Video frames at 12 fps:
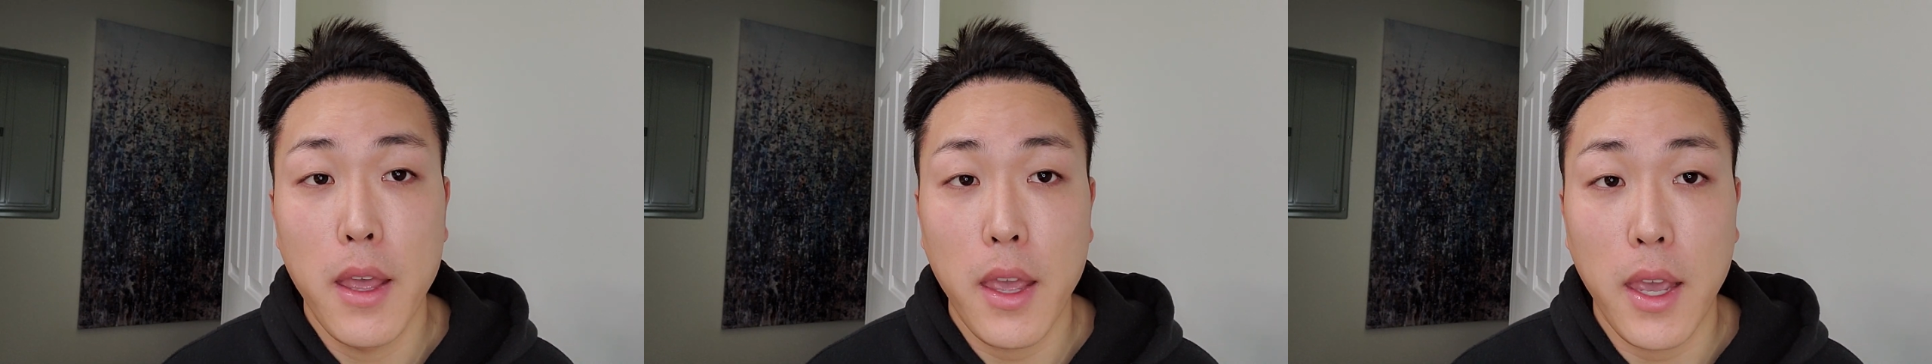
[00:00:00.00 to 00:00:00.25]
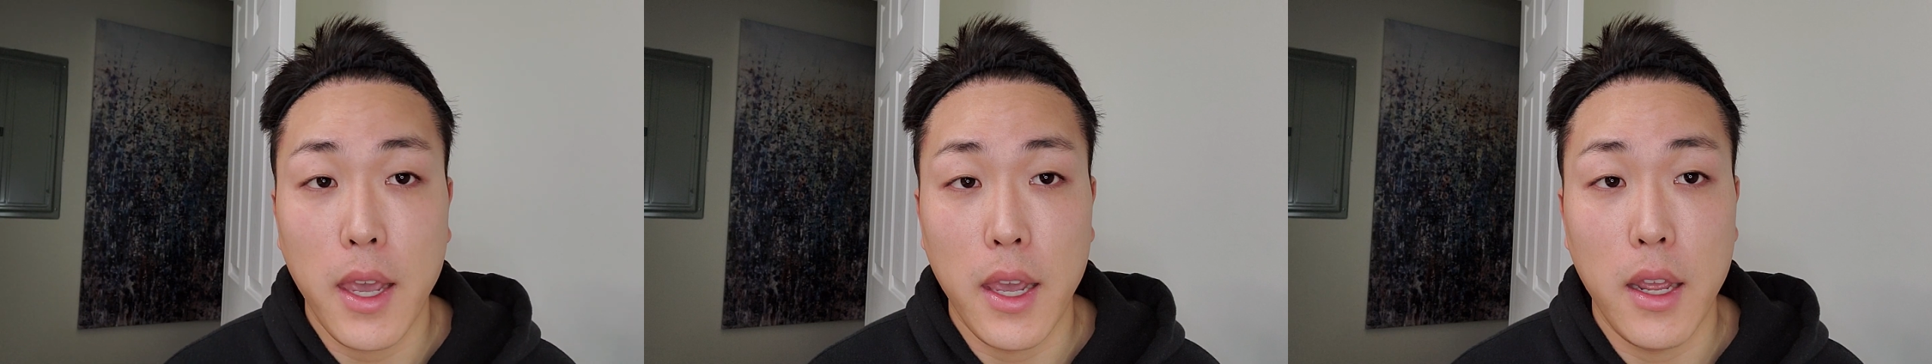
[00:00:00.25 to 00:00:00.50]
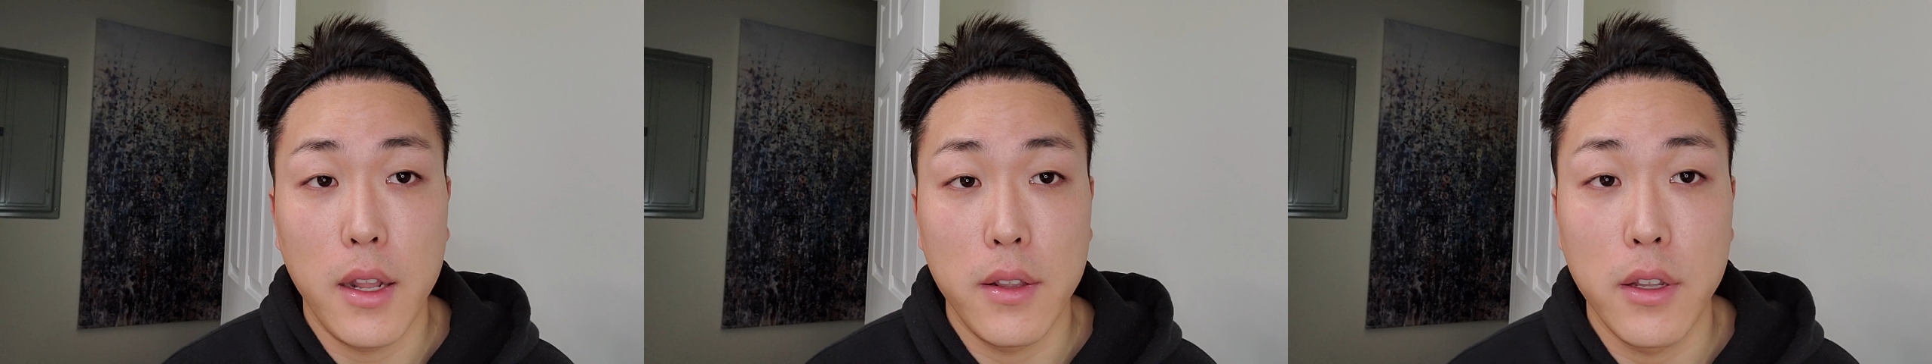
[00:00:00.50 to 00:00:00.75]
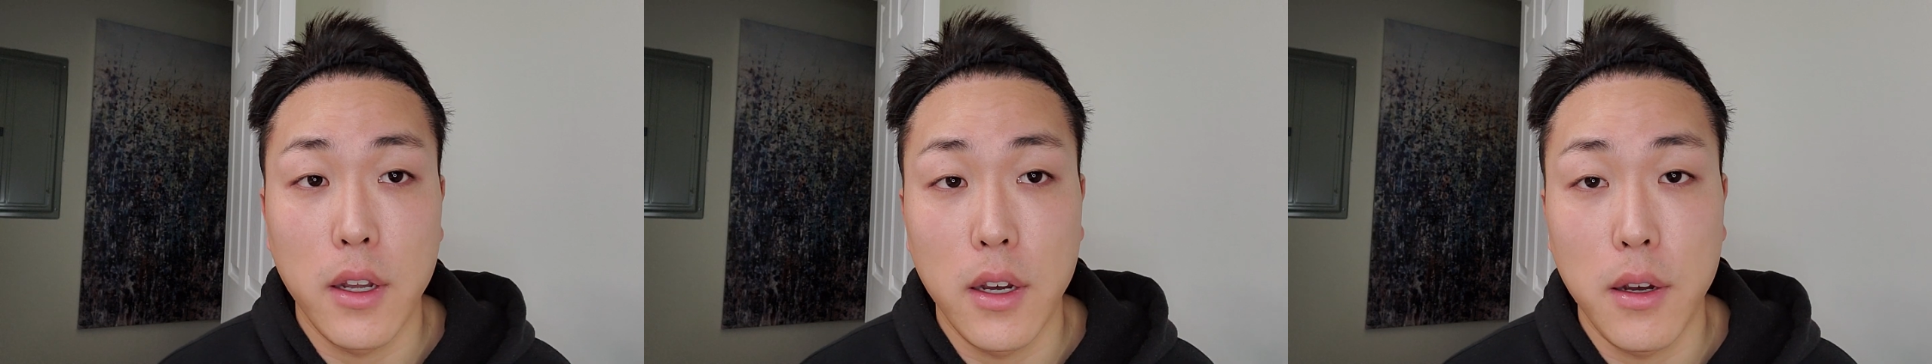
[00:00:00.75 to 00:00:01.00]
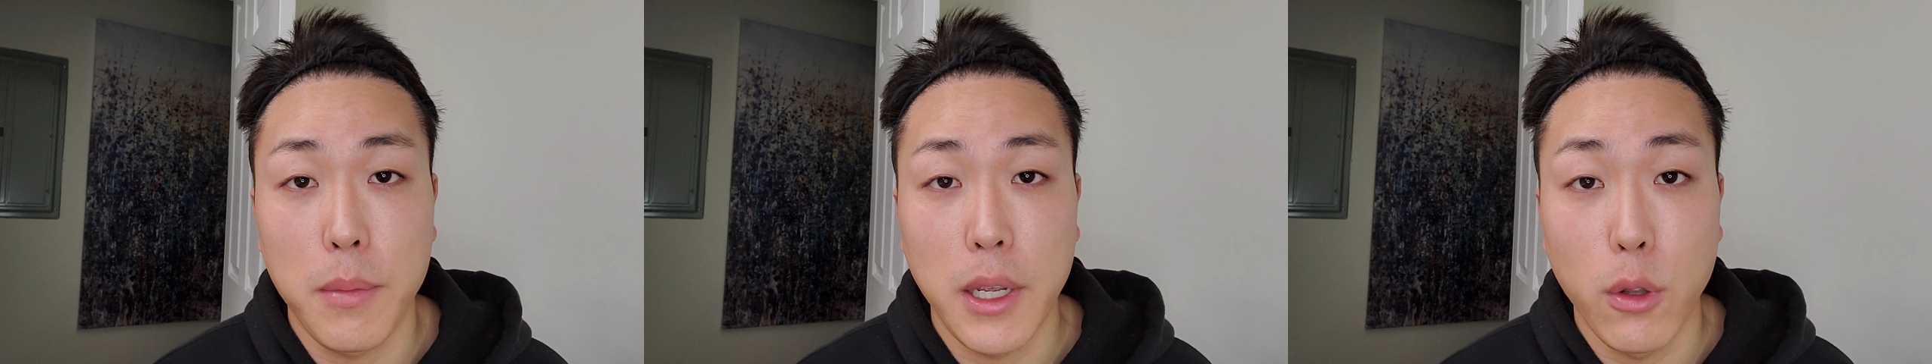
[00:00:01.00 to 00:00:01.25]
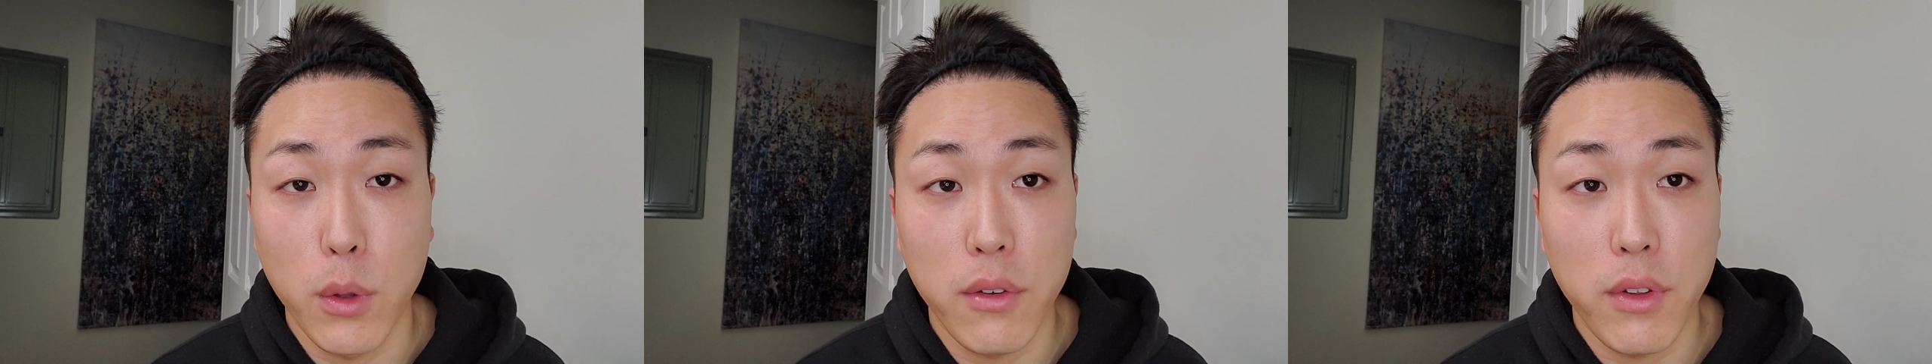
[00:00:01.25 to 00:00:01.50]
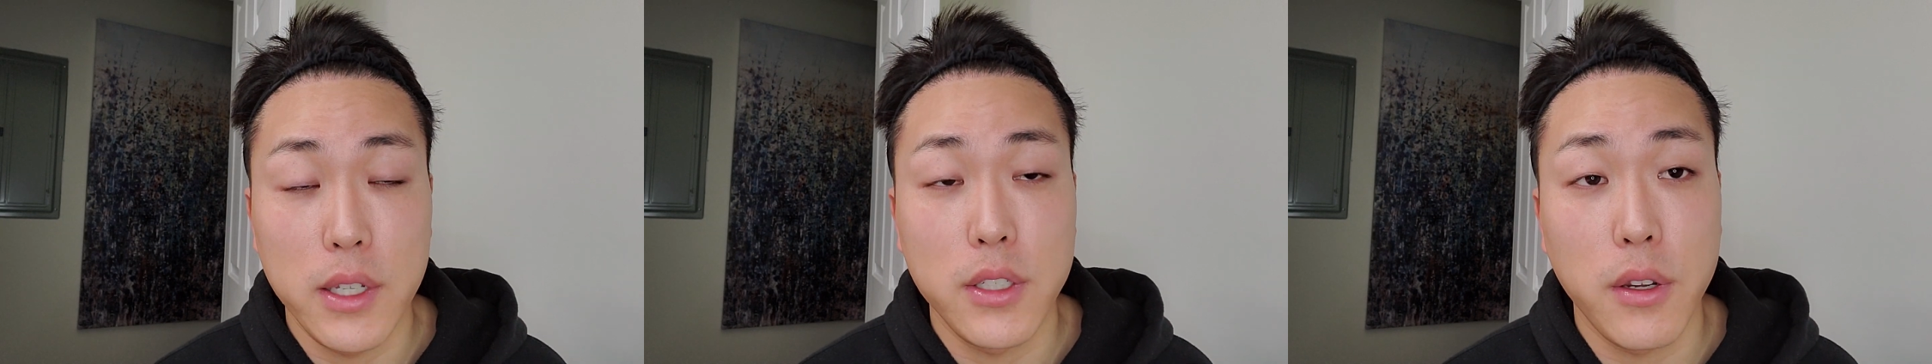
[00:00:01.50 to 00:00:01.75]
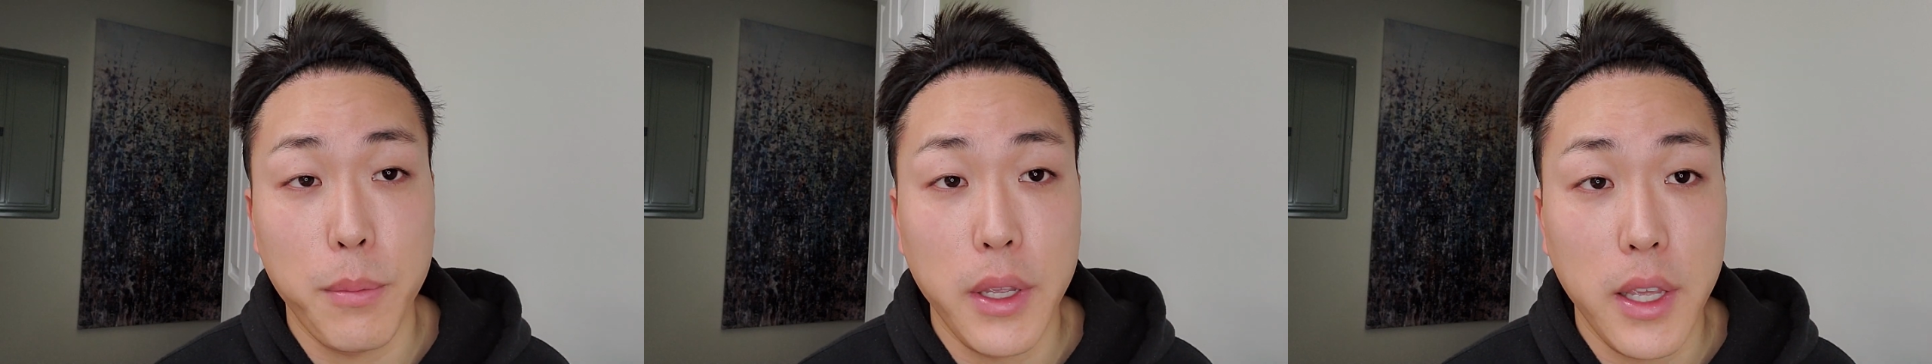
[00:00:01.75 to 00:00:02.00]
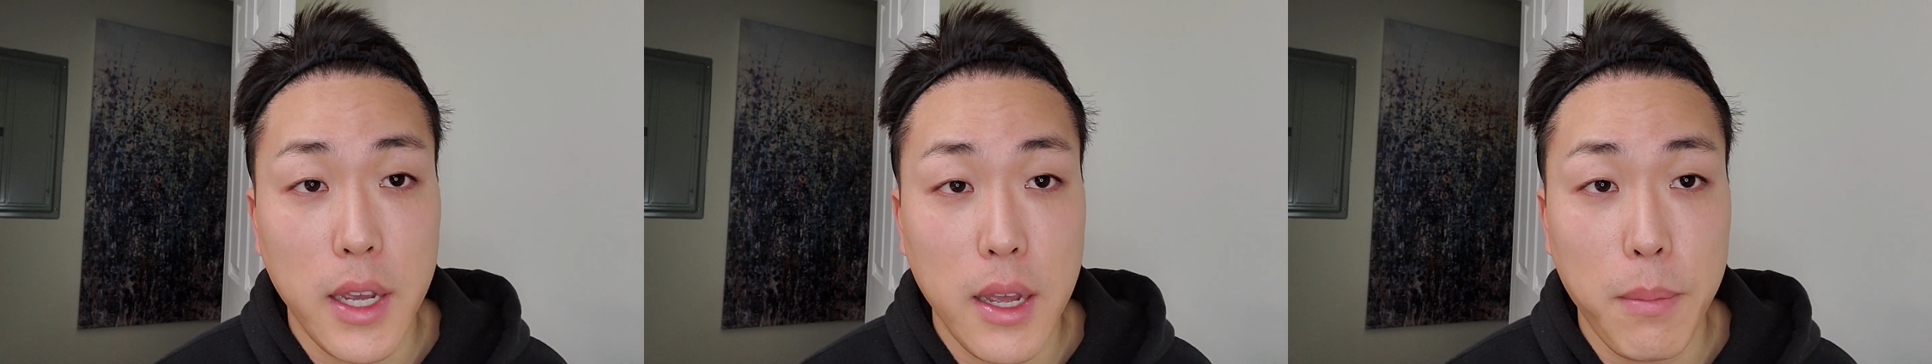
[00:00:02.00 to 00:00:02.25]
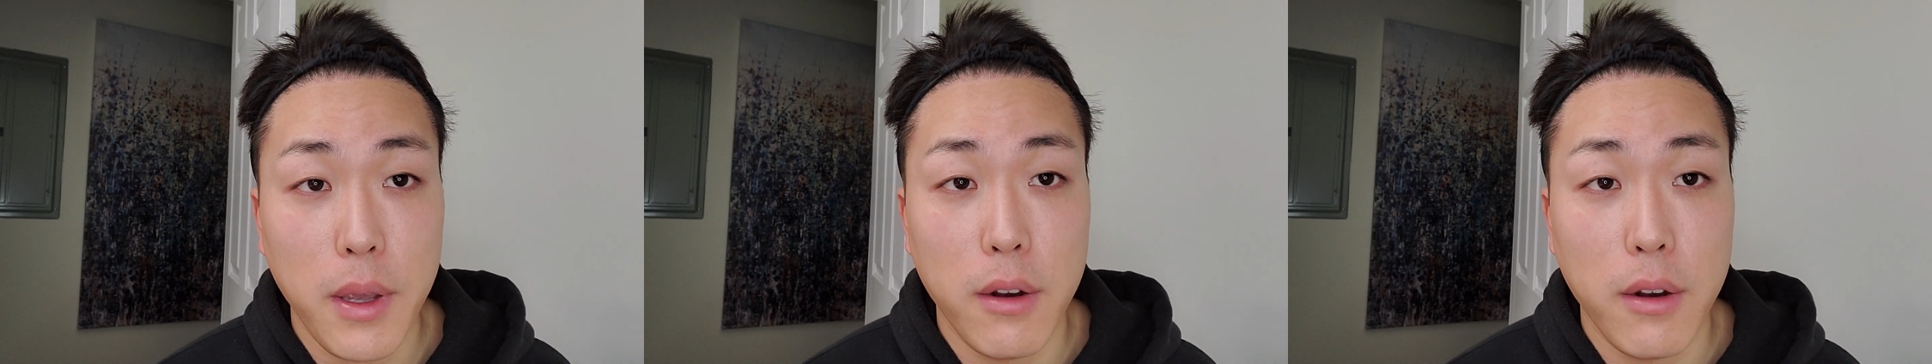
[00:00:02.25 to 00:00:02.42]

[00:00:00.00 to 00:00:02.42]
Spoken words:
and my low-level laser therapy cap,